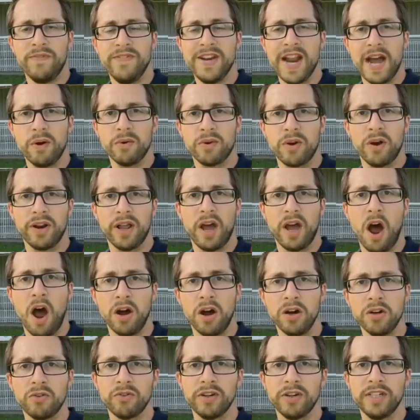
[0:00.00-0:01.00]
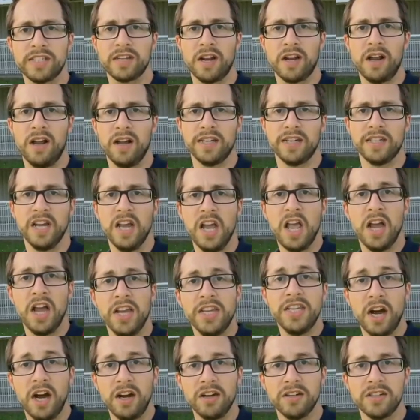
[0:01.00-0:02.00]
We've now got a hungry side,
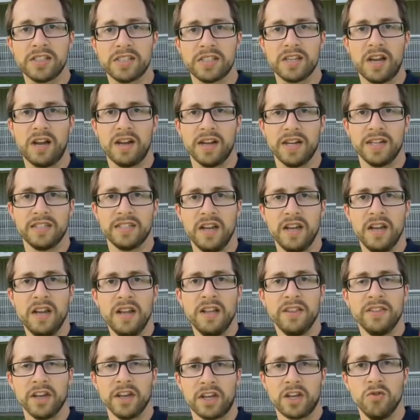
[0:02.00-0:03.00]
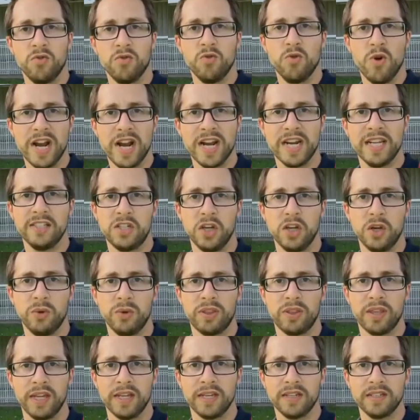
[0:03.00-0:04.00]
a young side, that can really do
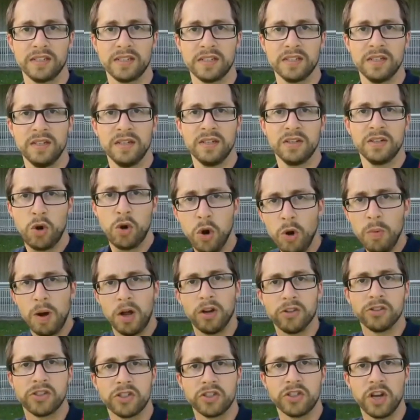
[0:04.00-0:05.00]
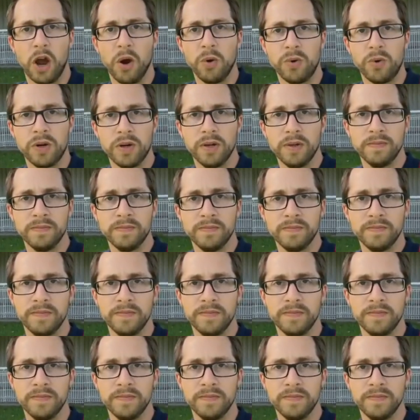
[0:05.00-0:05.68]
things. Come on, Stoke.